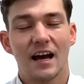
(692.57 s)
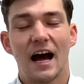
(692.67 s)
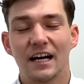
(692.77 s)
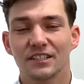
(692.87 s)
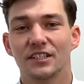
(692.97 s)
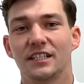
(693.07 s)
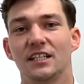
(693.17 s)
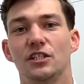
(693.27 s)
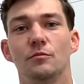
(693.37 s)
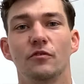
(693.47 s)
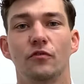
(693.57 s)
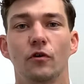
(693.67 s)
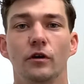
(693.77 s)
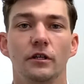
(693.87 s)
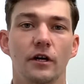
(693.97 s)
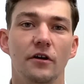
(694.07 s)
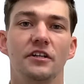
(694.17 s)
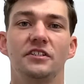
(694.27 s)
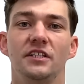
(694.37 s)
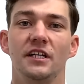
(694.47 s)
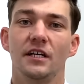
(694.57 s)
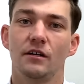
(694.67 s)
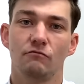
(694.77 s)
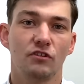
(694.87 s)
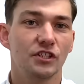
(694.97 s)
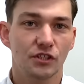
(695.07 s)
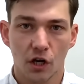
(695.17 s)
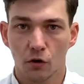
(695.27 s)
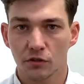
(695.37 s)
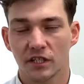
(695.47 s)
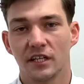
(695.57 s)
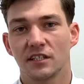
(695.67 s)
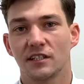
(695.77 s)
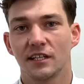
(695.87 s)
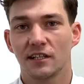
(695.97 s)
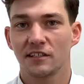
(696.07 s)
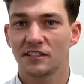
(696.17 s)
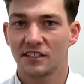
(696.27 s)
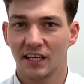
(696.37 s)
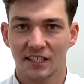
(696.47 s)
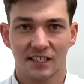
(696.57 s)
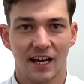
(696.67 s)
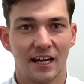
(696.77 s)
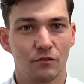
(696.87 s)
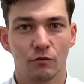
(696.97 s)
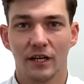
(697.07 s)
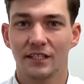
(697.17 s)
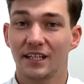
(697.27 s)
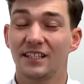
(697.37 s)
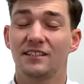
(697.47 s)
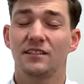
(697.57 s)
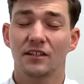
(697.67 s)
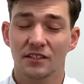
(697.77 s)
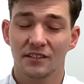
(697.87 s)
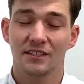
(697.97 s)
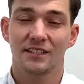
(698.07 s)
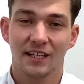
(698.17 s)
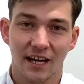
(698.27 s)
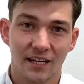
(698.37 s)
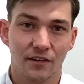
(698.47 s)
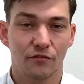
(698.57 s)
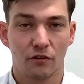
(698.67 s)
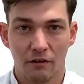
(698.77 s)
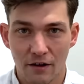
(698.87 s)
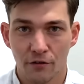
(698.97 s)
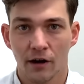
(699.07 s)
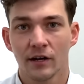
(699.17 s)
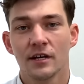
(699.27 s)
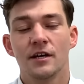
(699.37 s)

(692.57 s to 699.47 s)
As I said to you before, you're going to see results in as little as 6 to 8 weeks. It doesn't take forever.